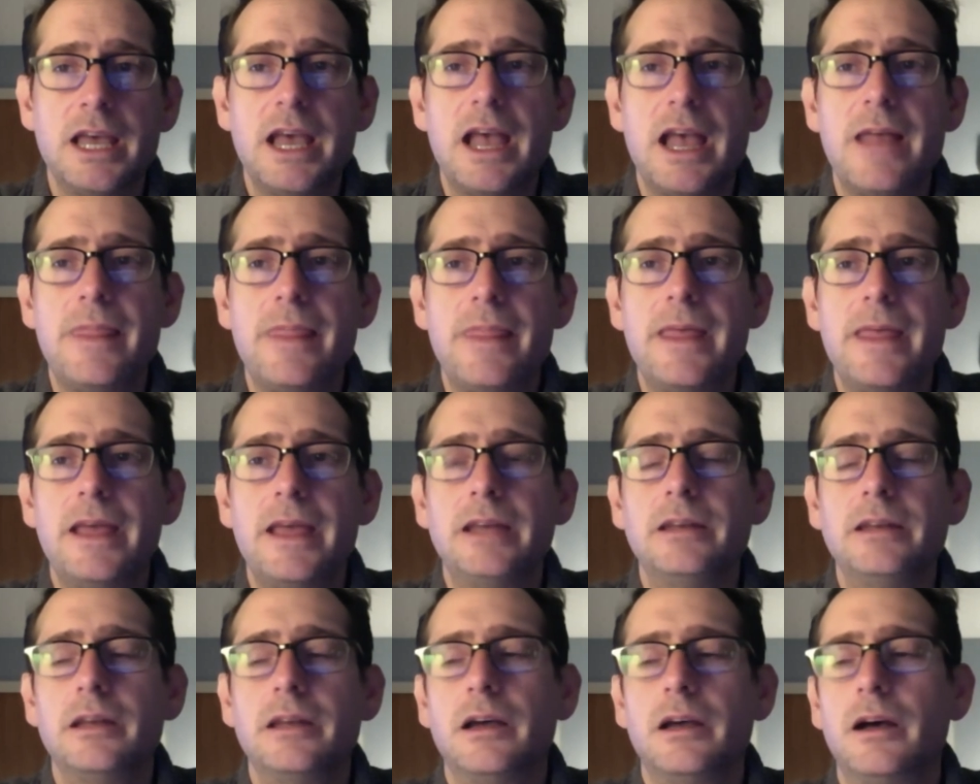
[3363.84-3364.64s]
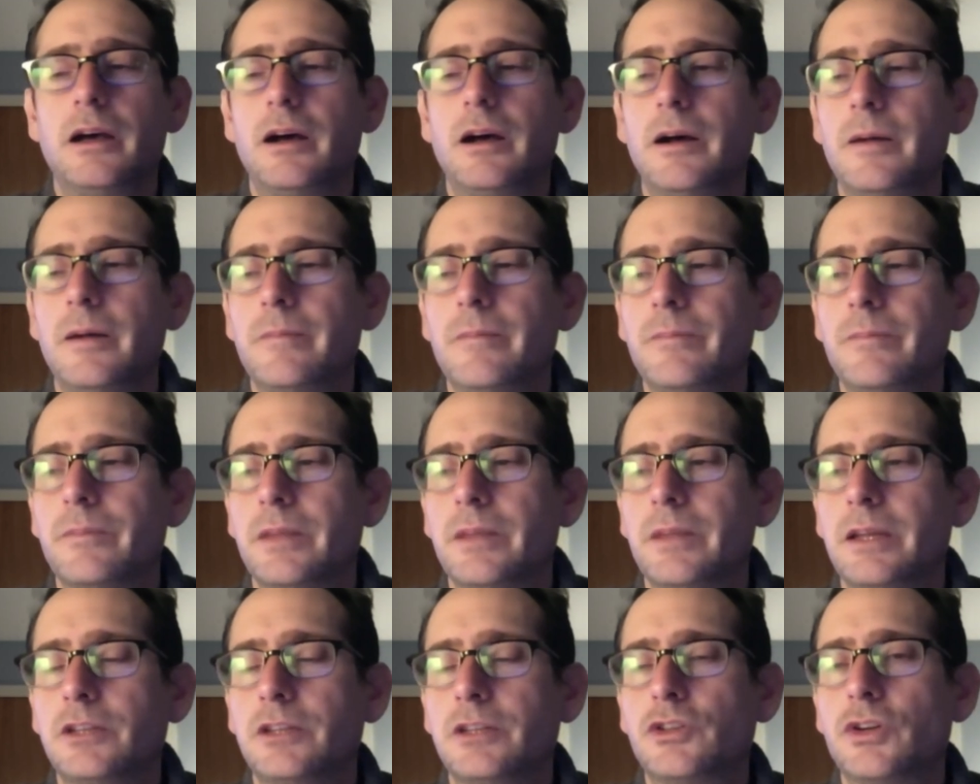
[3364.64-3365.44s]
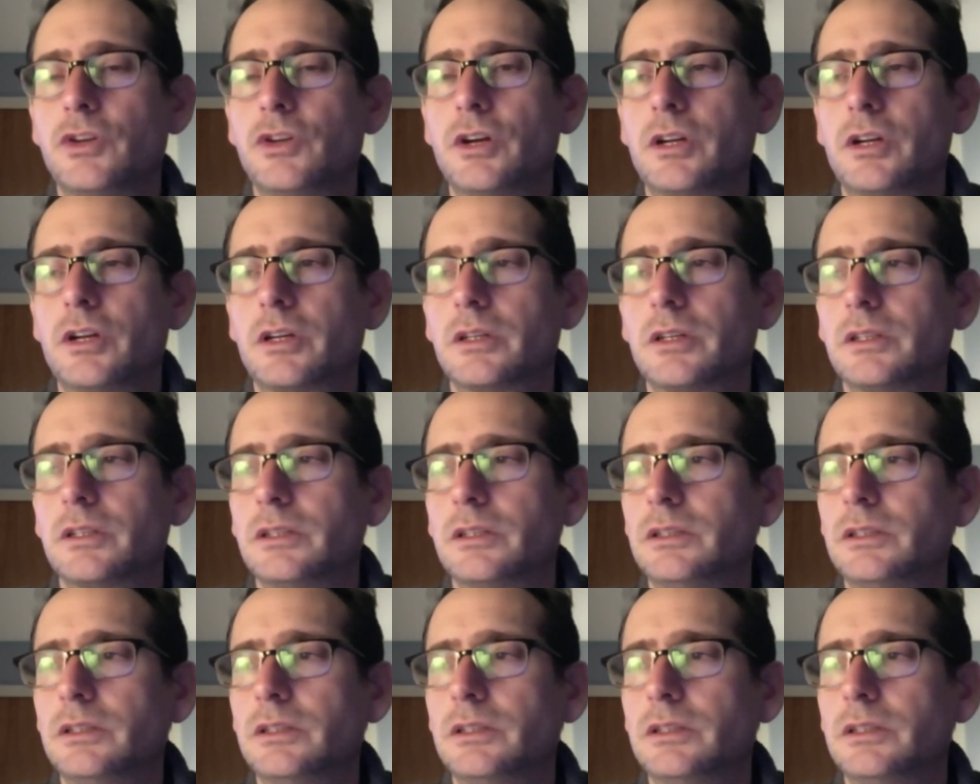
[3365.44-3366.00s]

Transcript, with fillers: and then um, it took